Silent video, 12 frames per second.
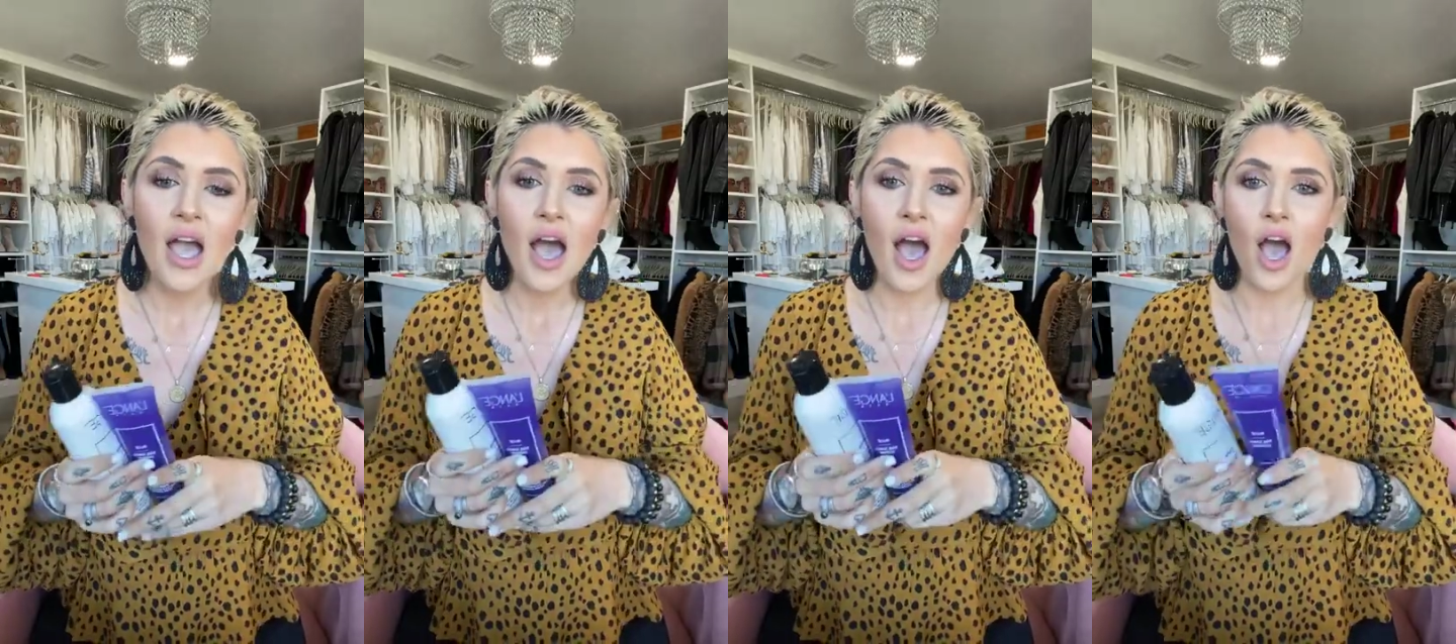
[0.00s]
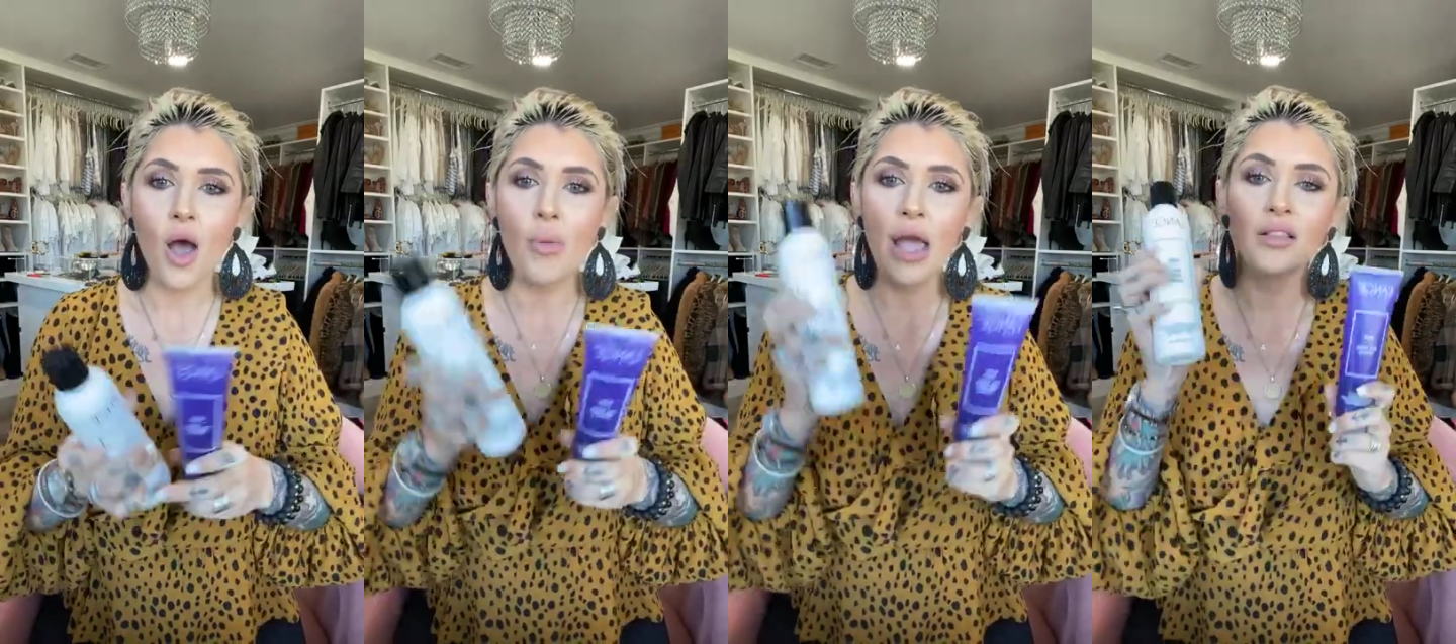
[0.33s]

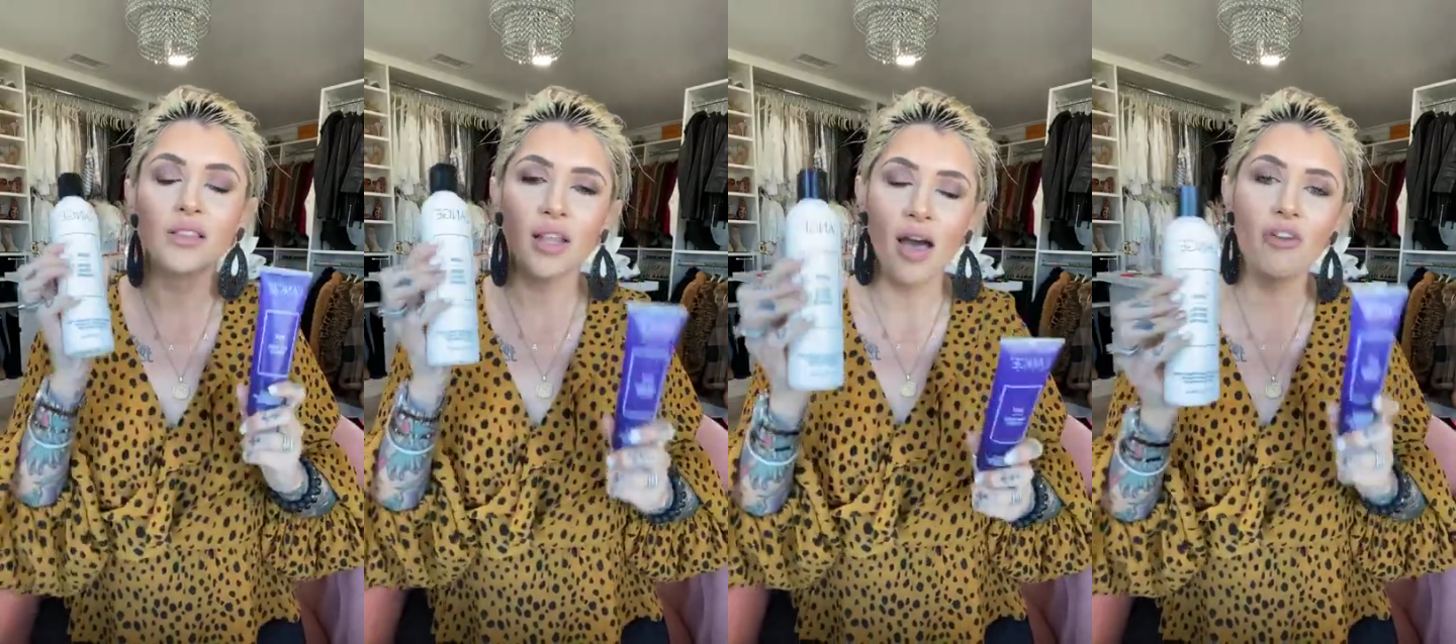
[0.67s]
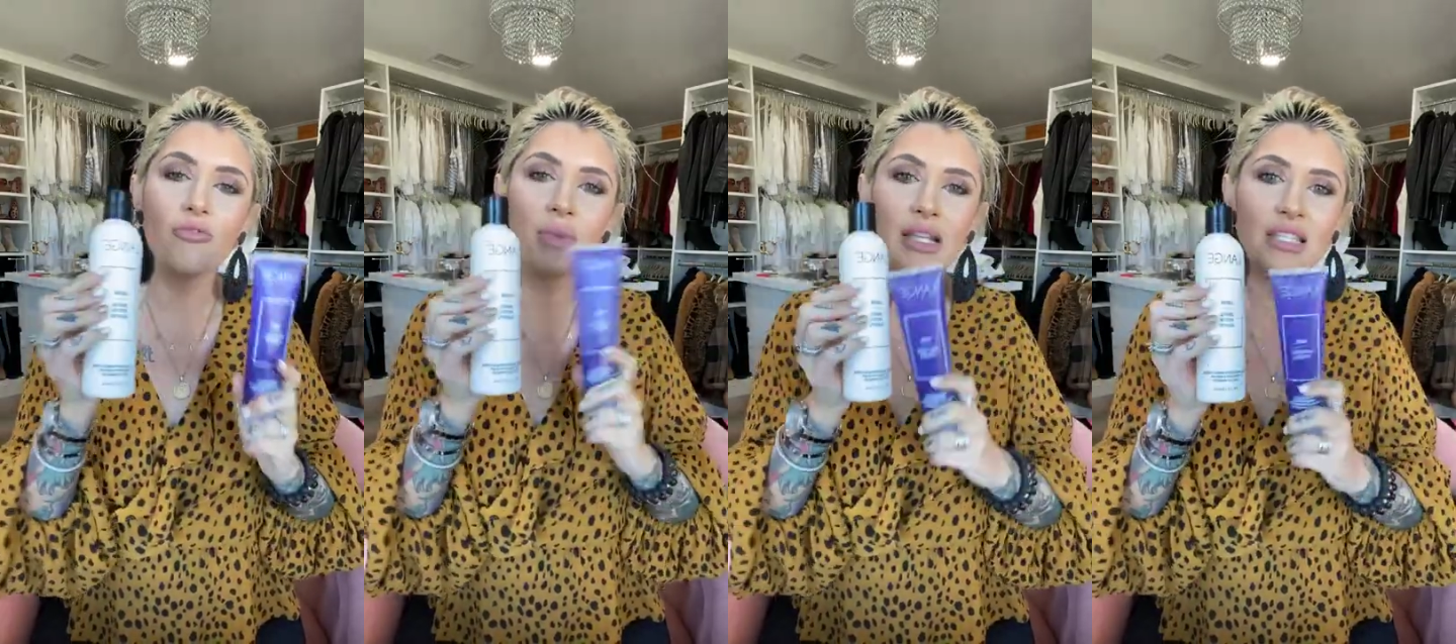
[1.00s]
Um, I
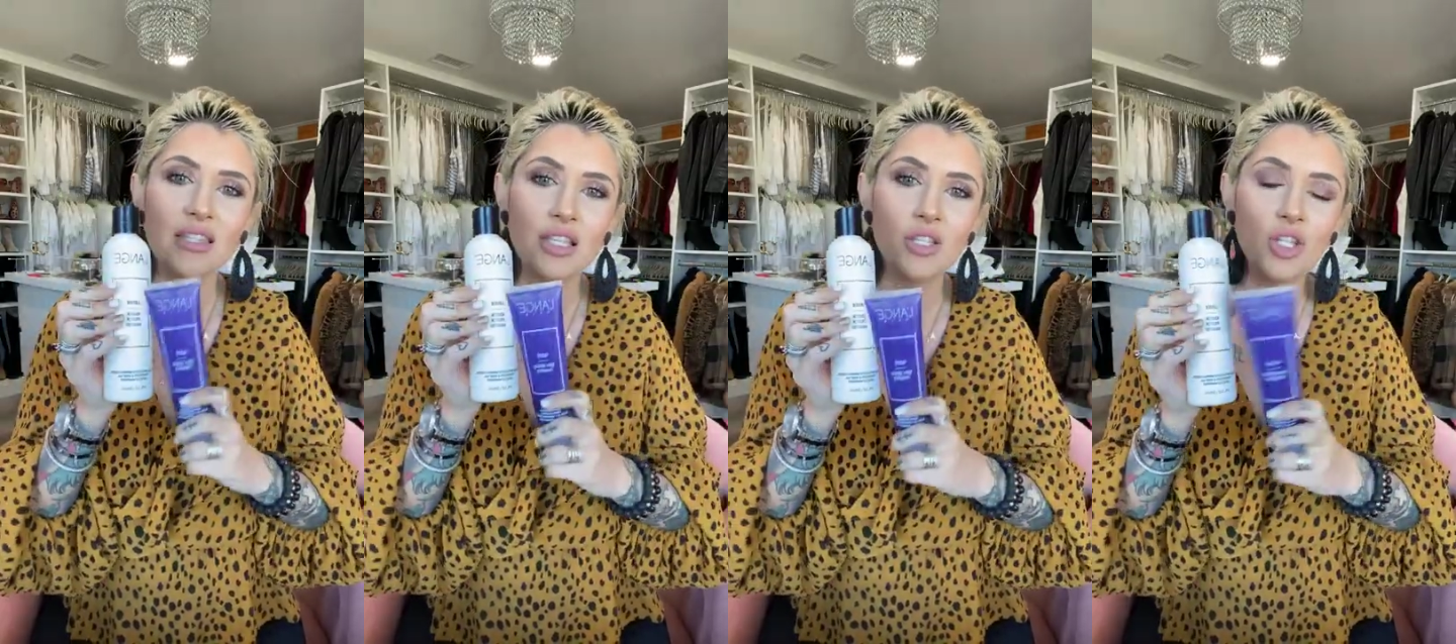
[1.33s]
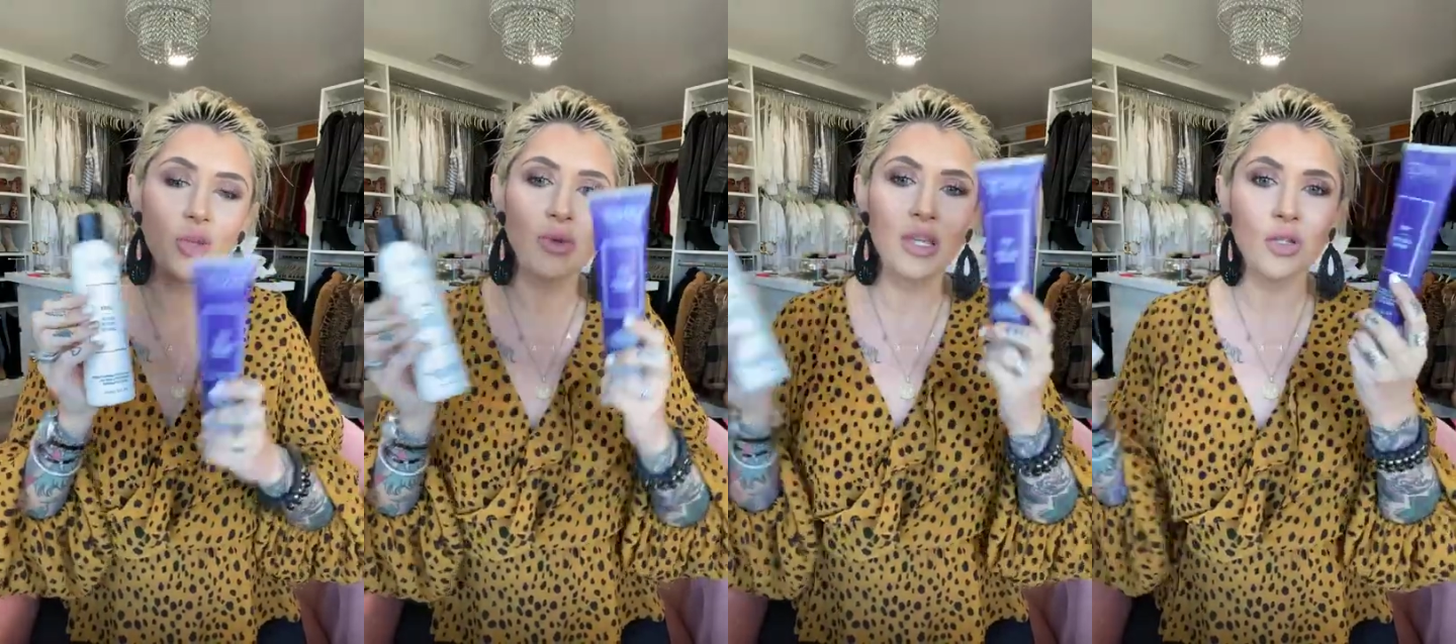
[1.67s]
love mixing these
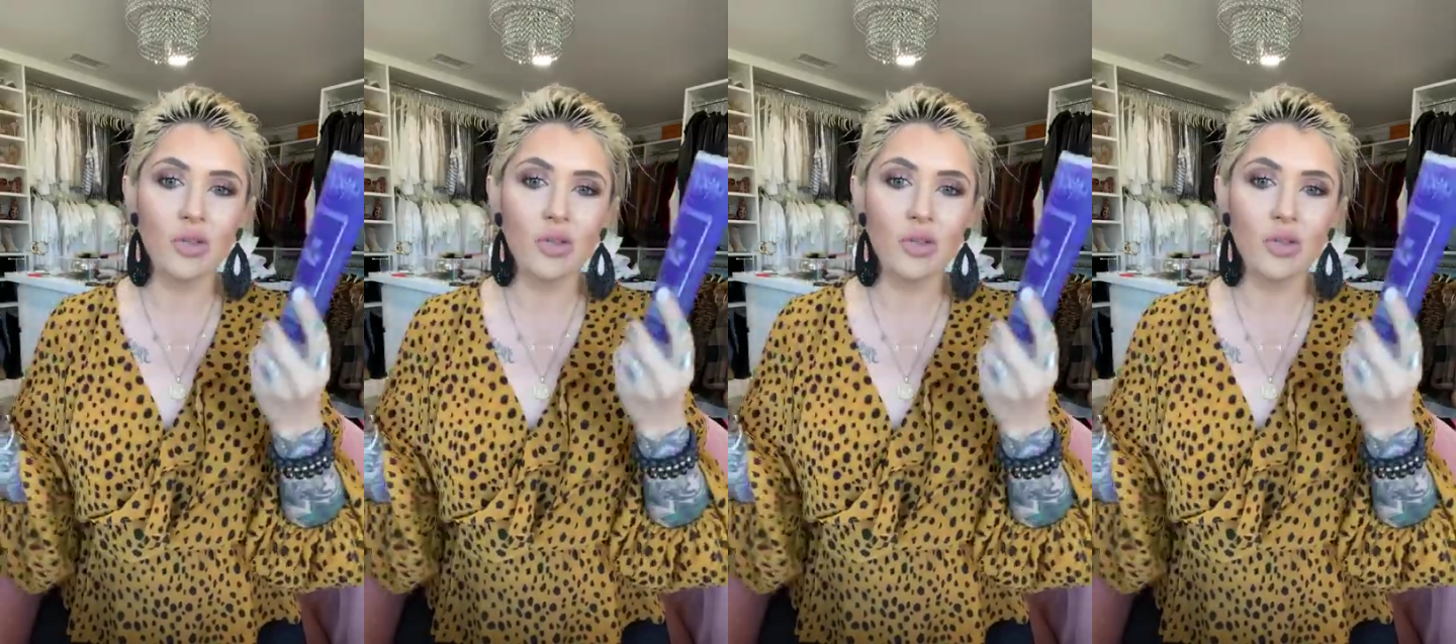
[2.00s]
two because,